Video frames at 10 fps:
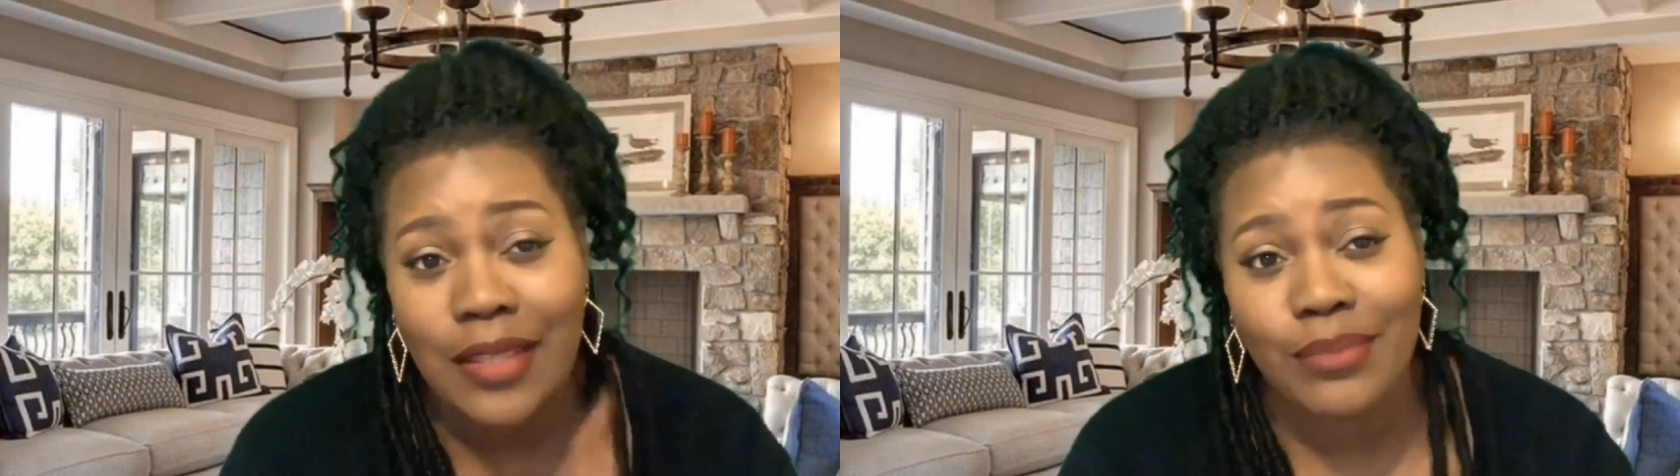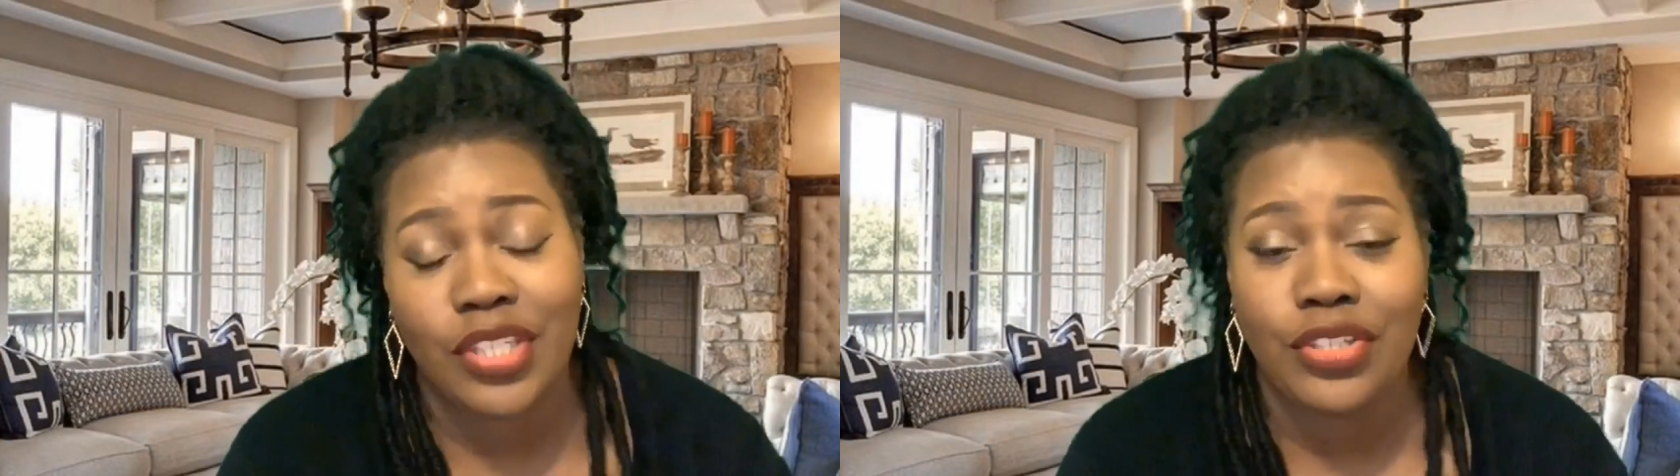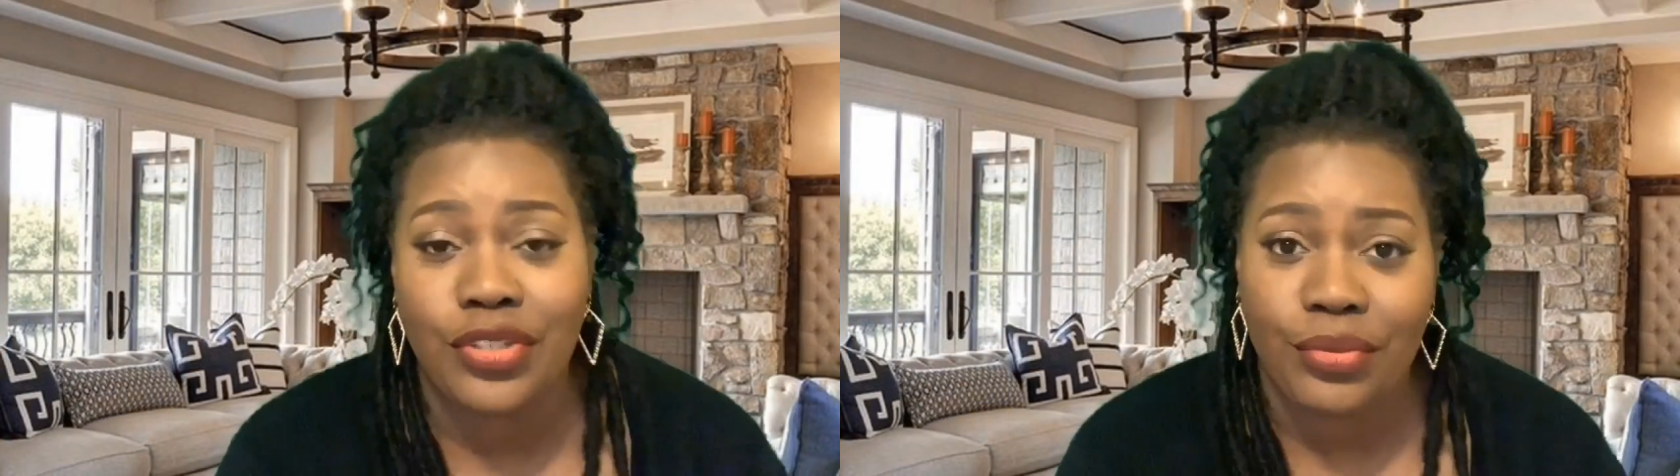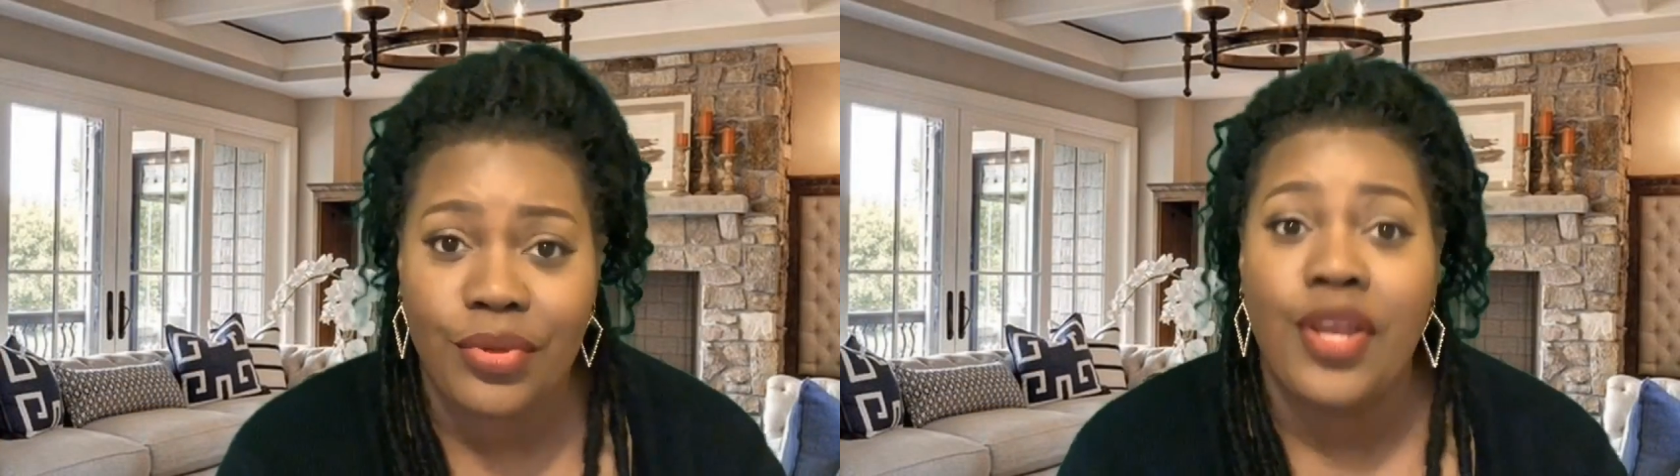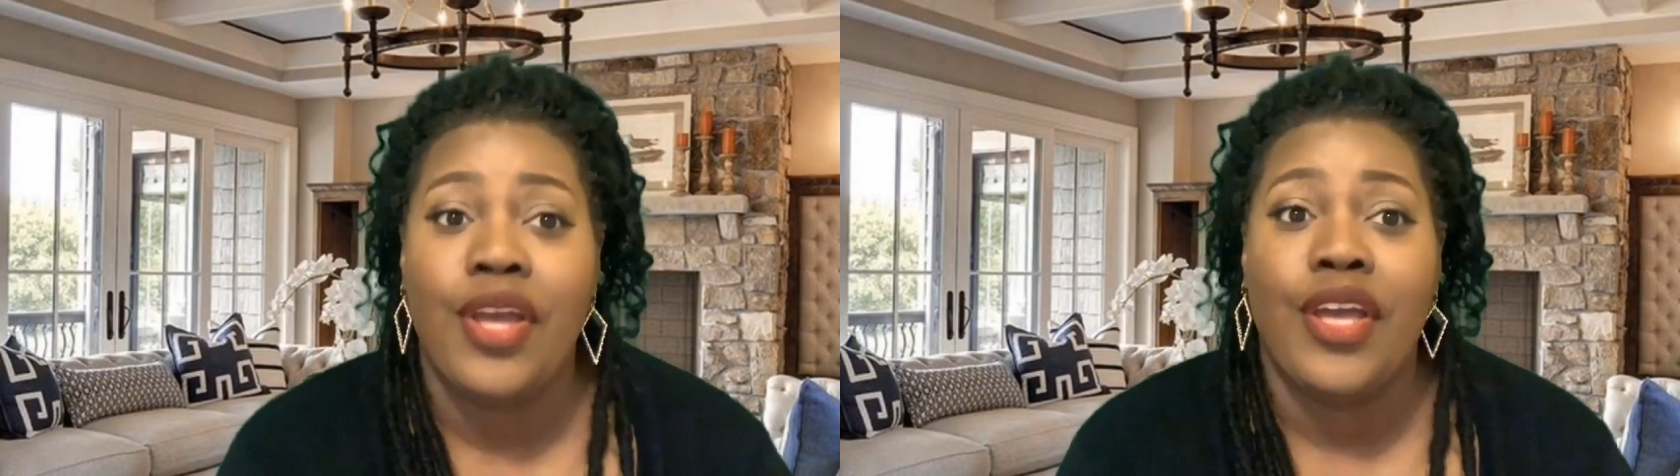them to
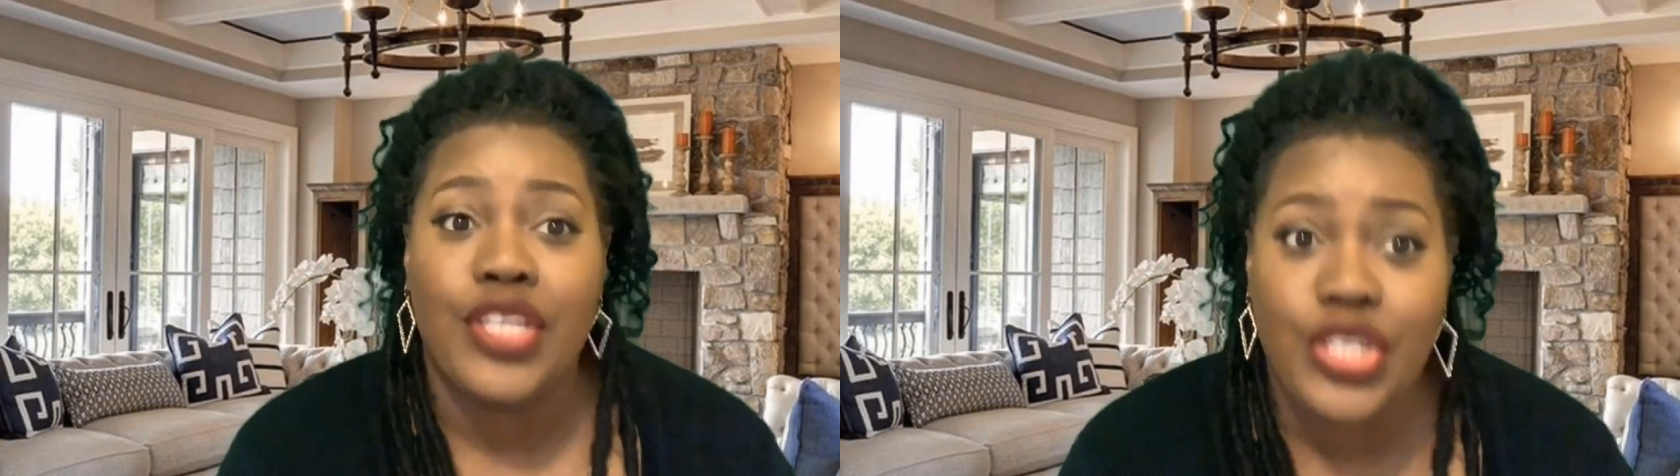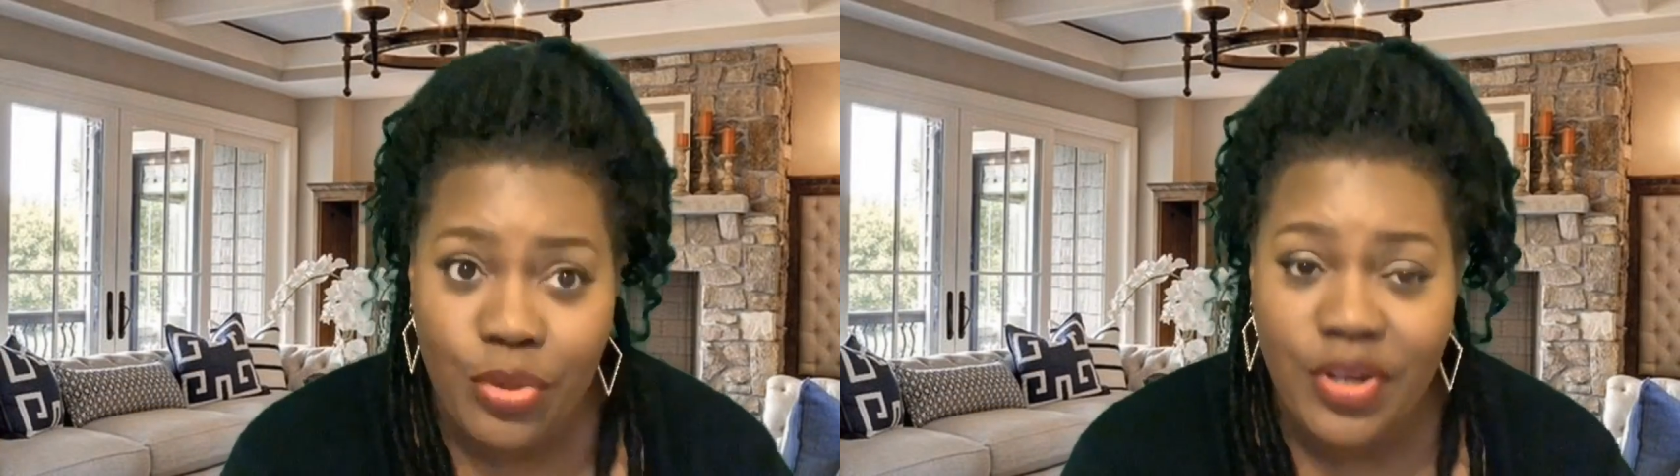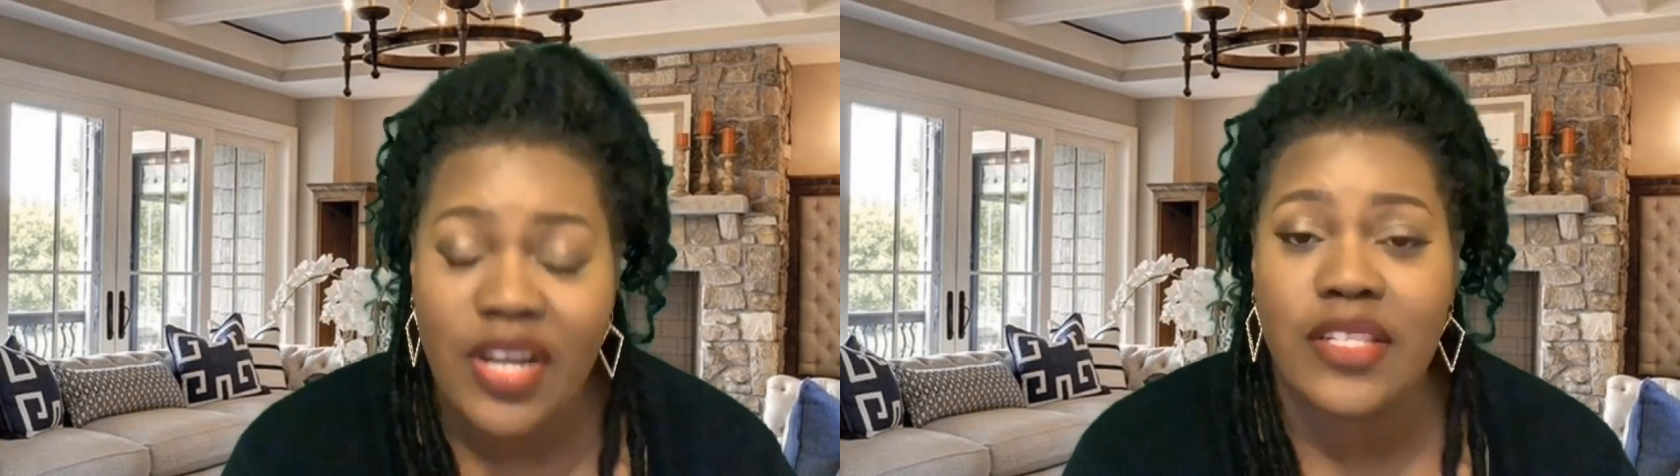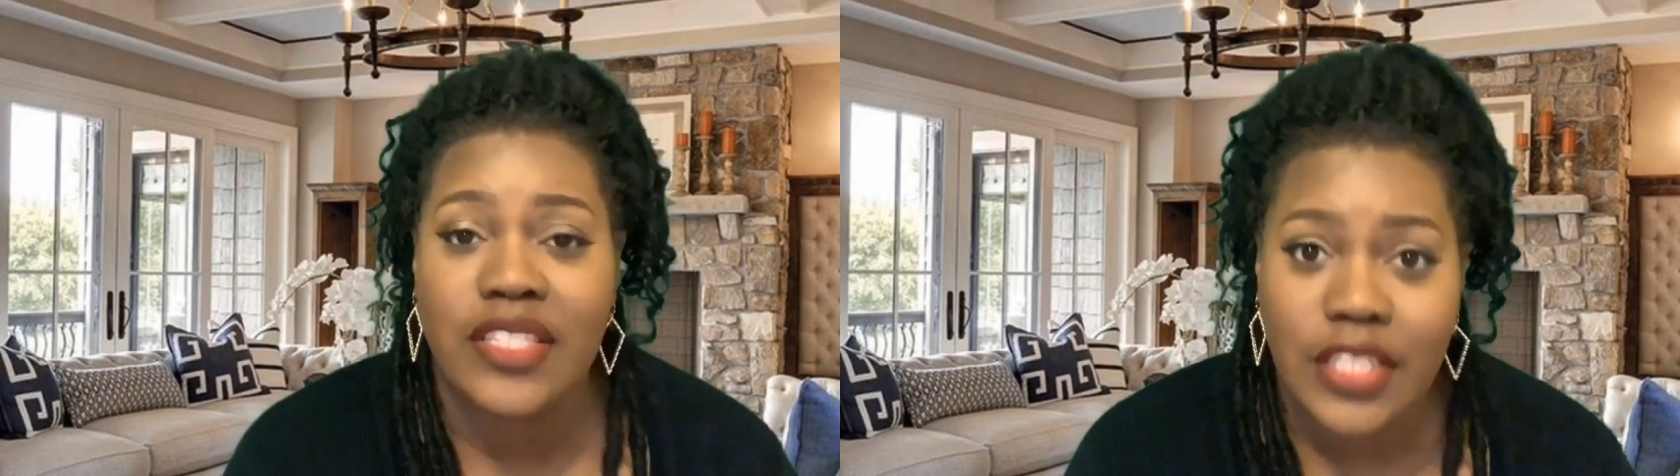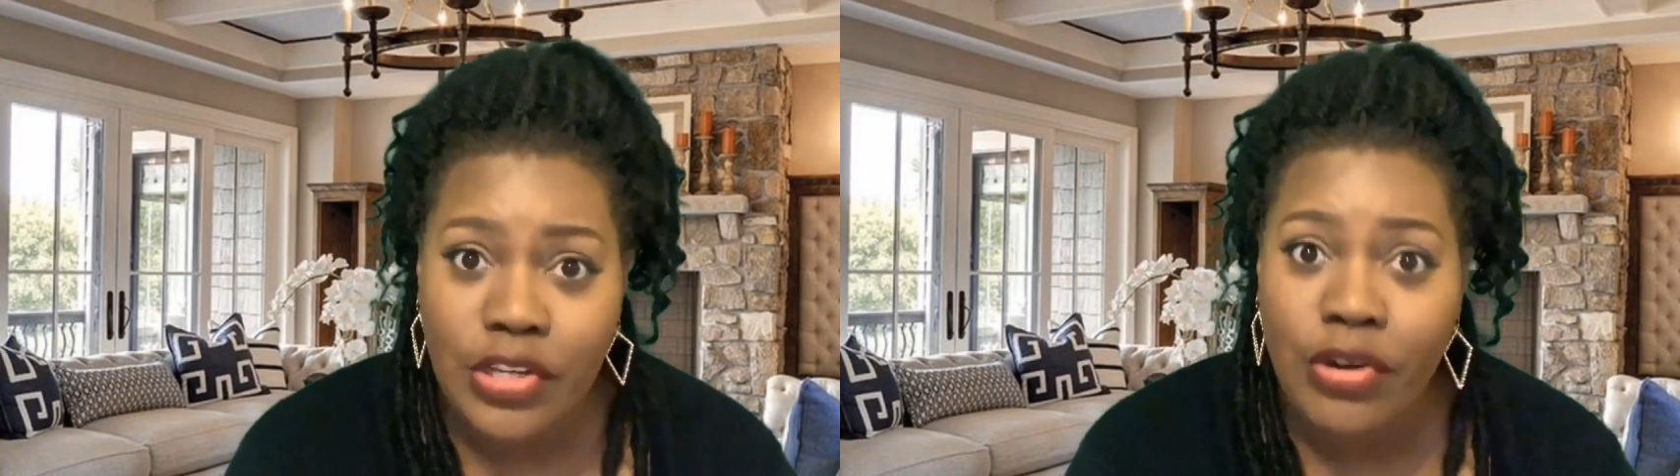you? You could
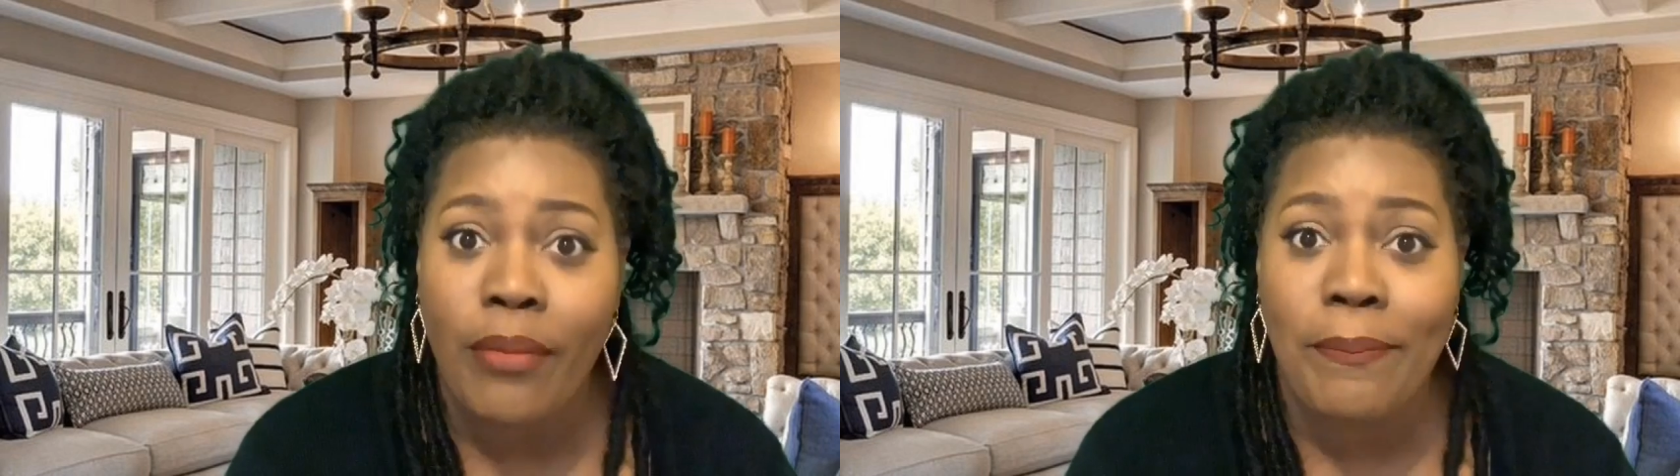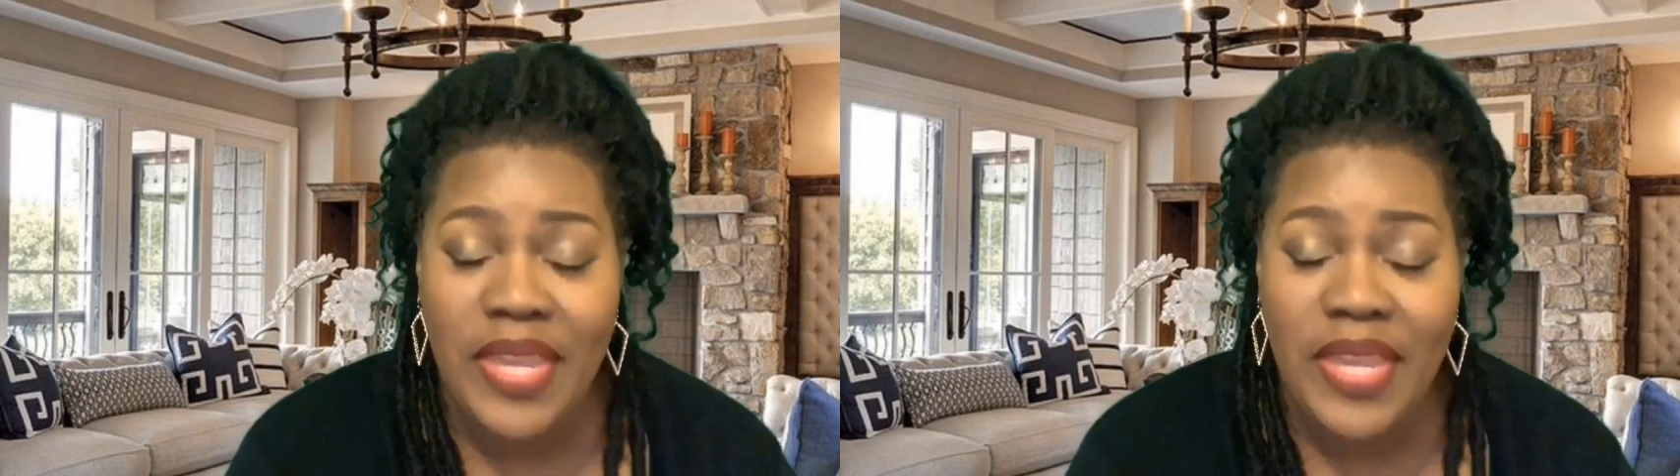still